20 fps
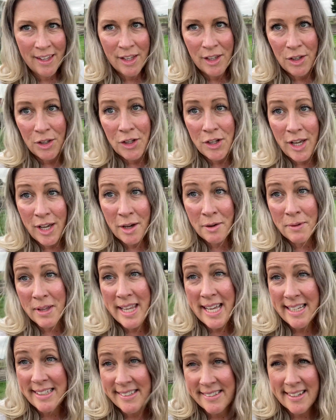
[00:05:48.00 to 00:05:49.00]
you know how when
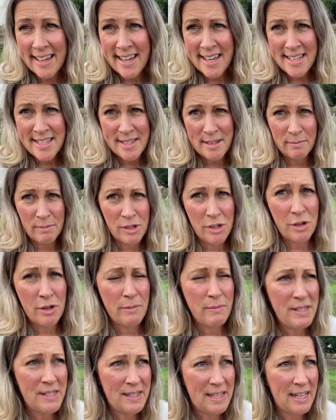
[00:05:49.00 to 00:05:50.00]
they say
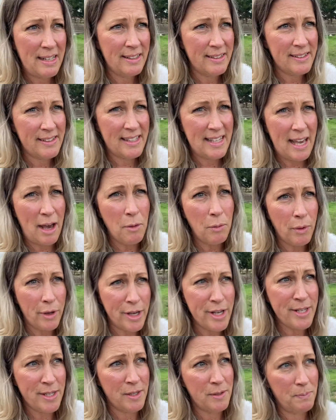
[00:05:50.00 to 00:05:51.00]
sometimes things get
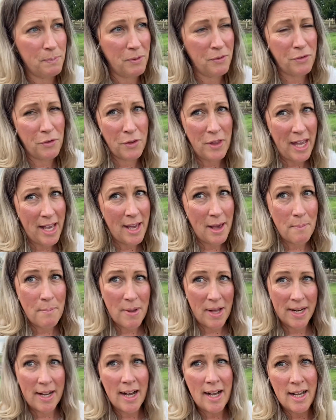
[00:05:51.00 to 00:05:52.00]
worse before they get
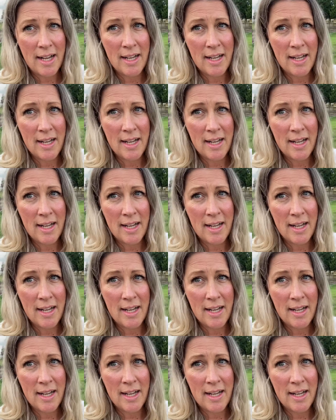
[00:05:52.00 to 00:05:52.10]
better?